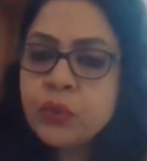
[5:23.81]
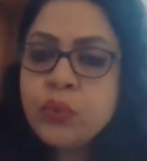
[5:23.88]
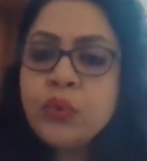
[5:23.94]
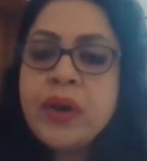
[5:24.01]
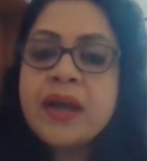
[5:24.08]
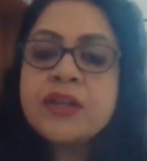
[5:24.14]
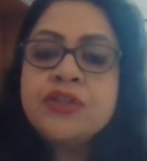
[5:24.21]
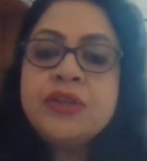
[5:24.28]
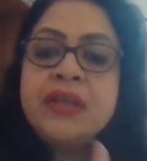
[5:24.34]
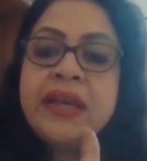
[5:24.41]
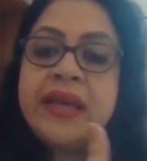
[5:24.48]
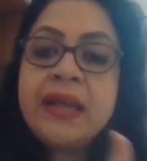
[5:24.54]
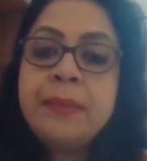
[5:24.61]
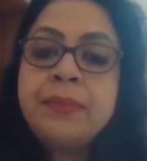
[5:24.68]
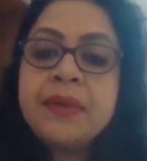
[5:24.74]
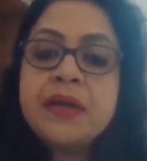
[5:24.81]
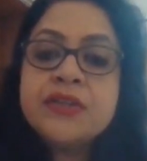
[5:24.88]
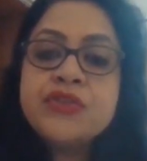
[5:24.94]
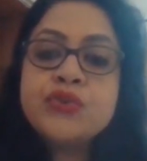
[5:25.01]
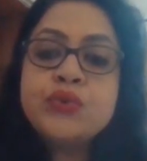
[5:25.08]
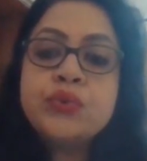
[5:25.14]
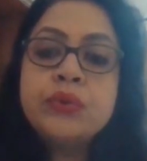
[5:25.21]
who actually helped
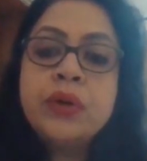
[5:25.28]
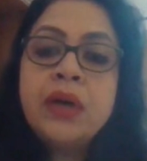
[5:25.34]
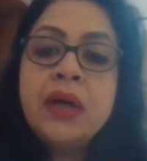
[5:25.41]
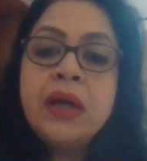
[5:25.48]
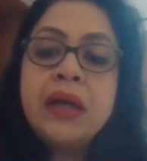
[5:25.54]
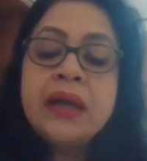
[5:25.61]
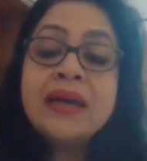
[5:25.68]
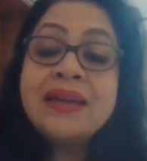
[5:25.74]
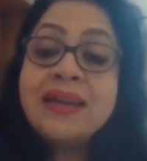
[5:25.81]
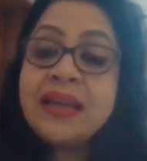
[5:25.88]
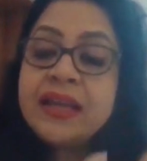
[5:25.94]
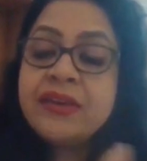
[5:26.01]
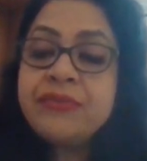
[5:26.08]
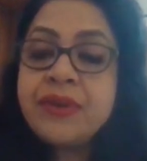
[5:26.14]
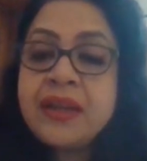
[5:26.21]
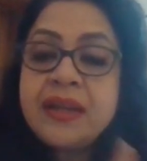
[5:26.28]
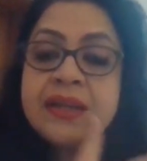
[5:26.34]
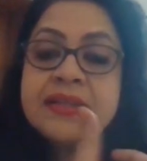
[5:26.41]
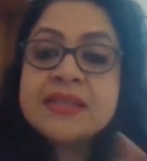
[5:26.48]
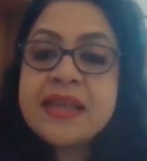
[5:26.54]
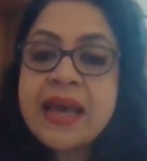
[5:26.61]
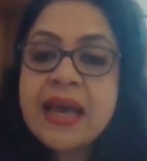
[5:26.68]
us to create
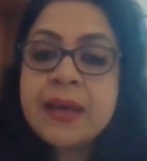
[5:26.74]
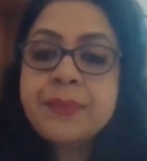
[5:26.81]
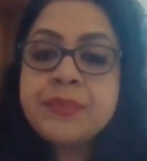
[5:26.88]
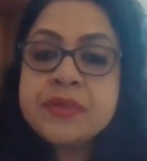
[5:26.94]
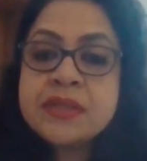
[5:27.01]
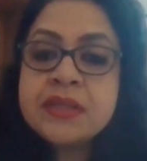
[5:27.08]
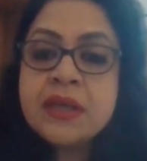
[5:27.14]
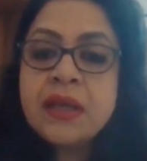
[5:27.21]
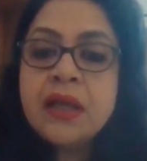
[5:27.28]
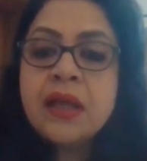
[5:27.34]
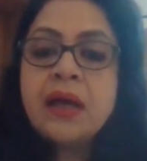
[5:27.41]
various apps